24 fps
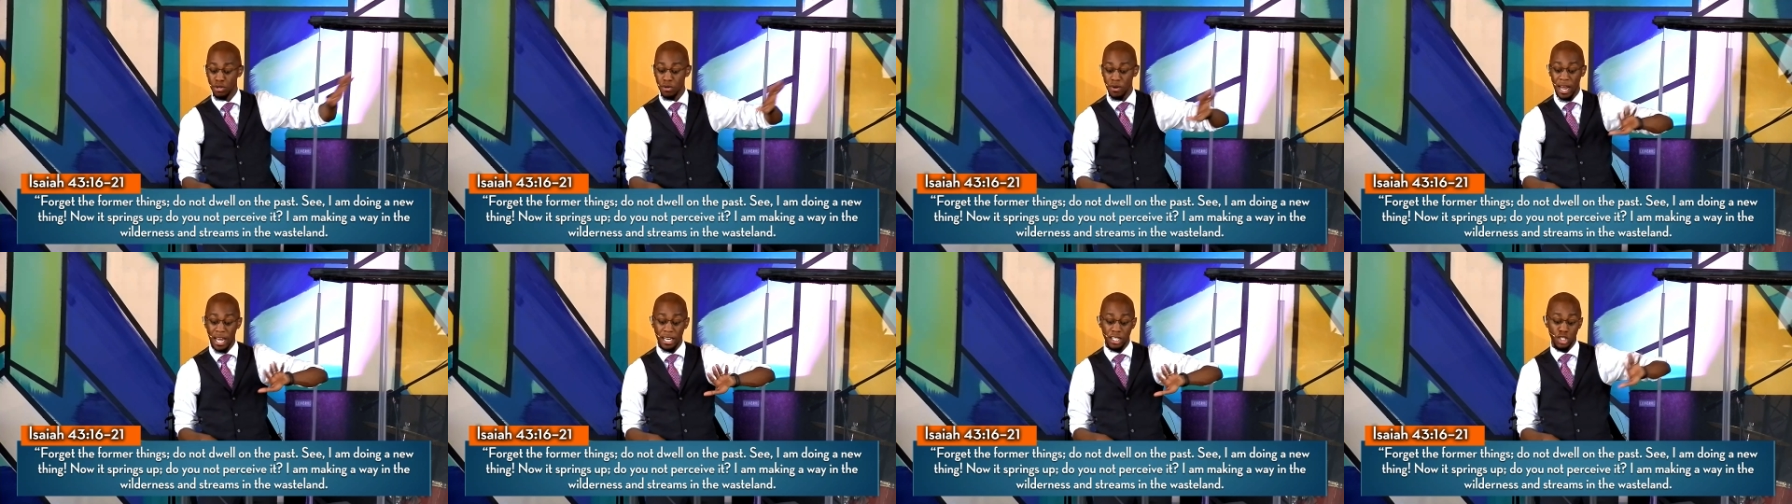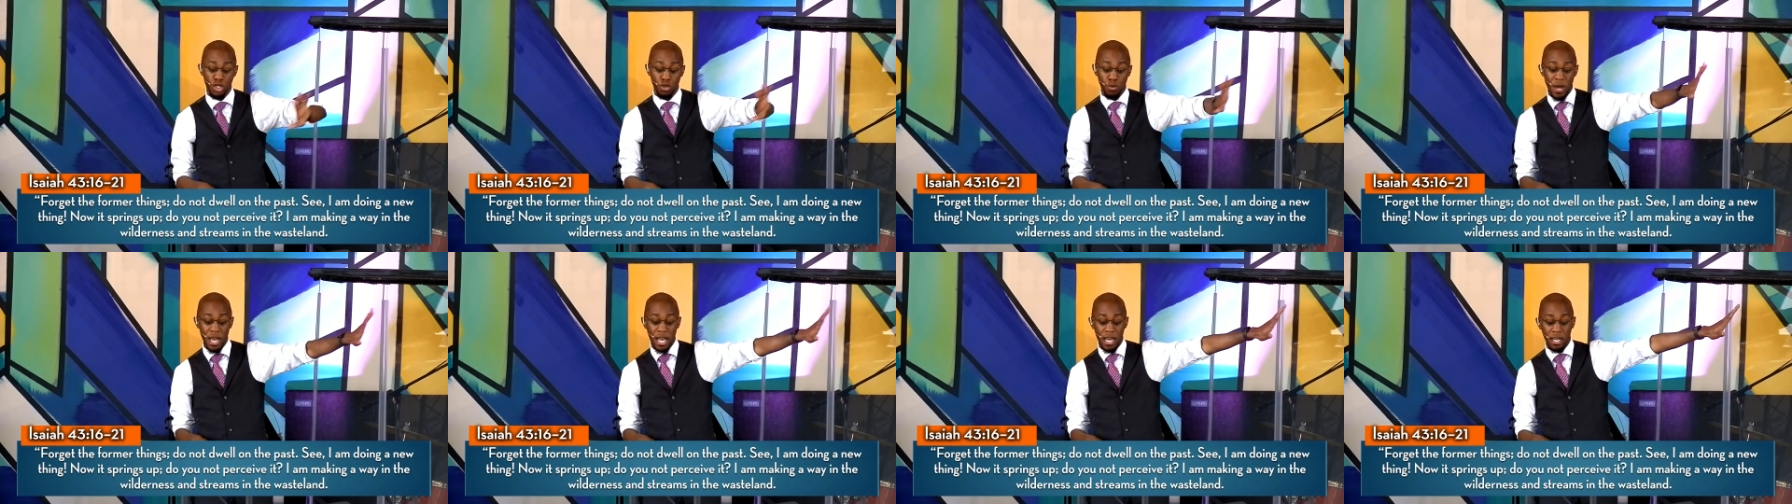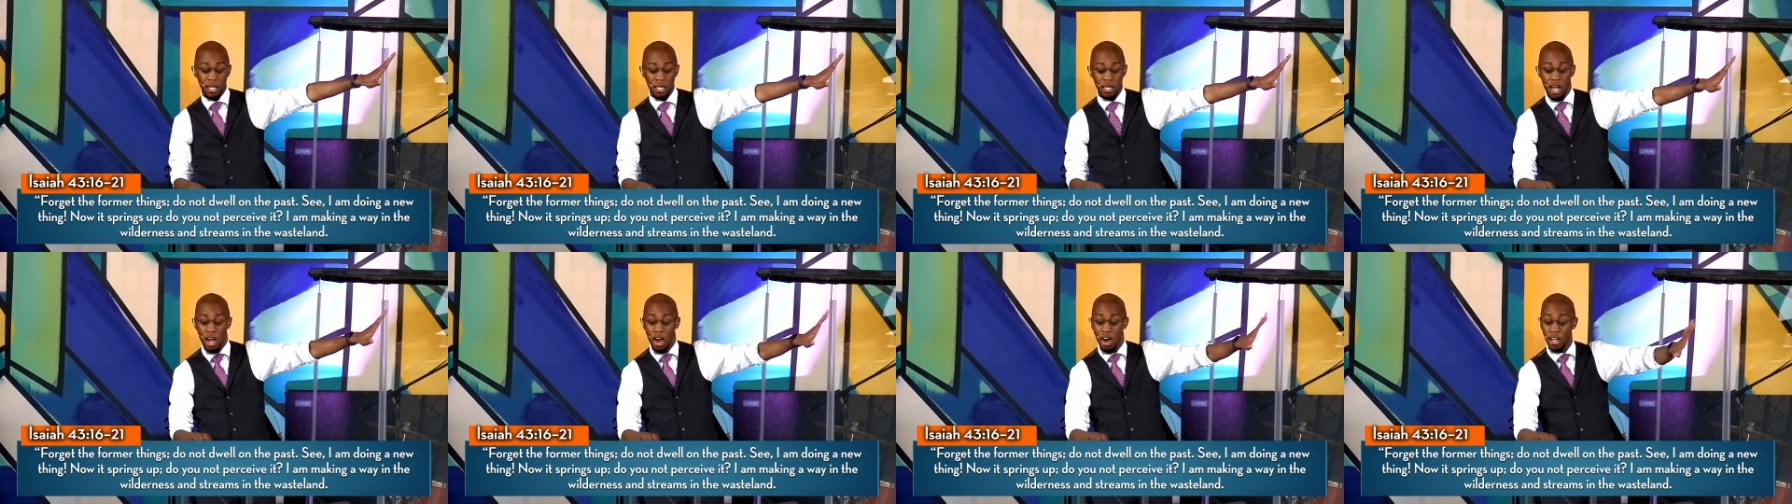do not
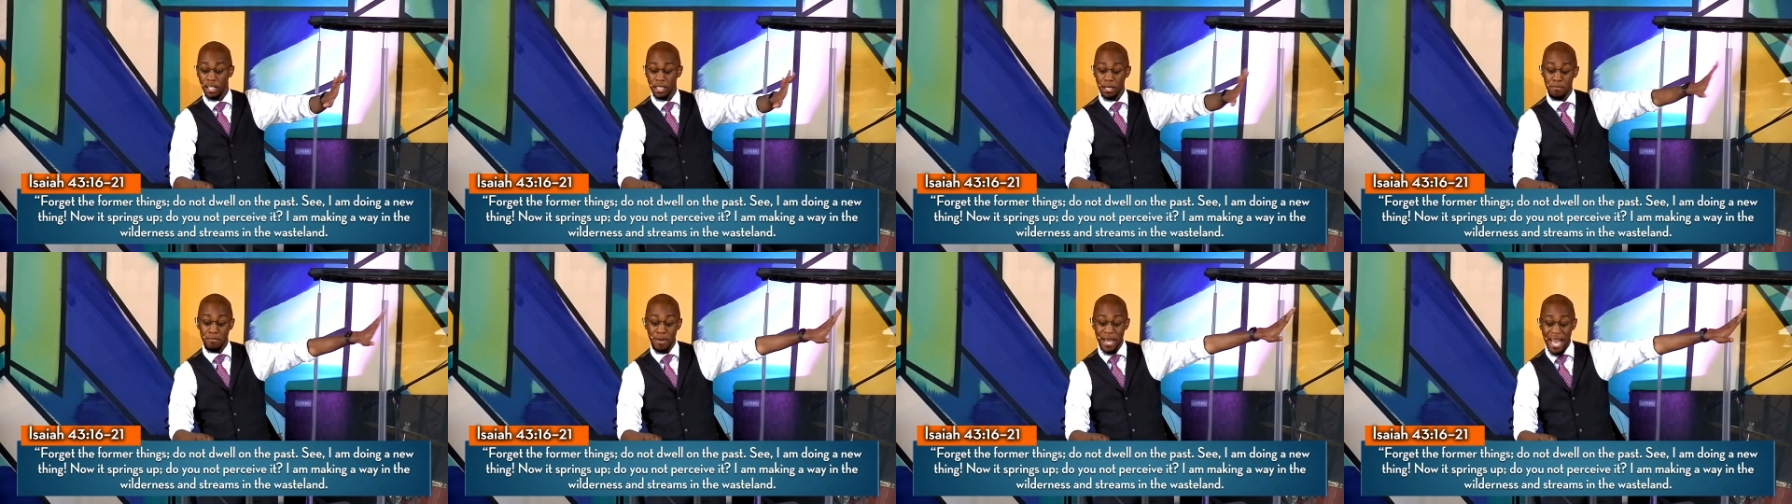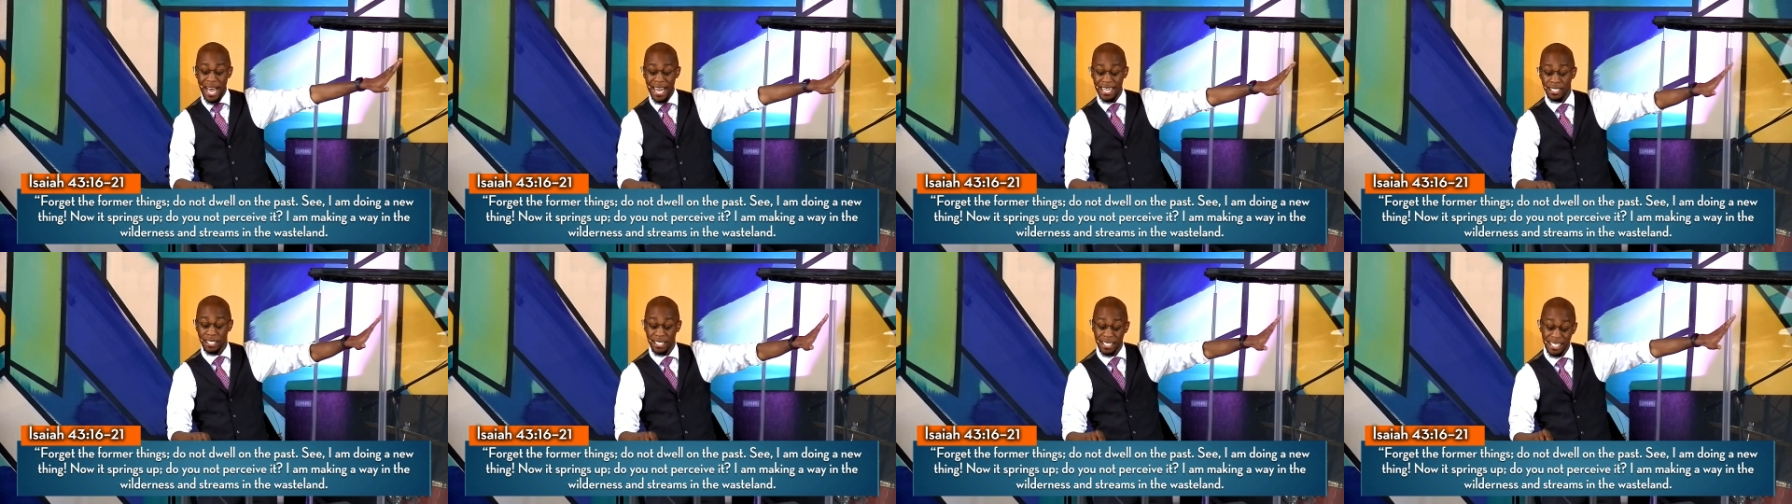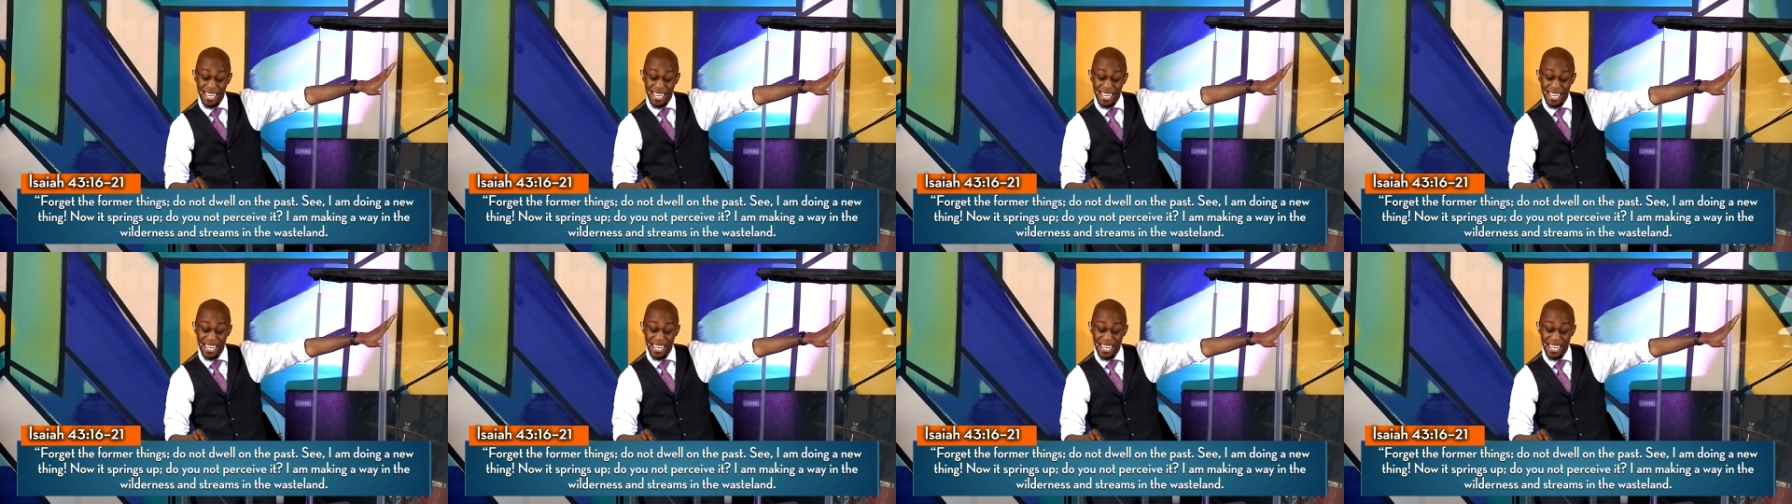dwell on the past.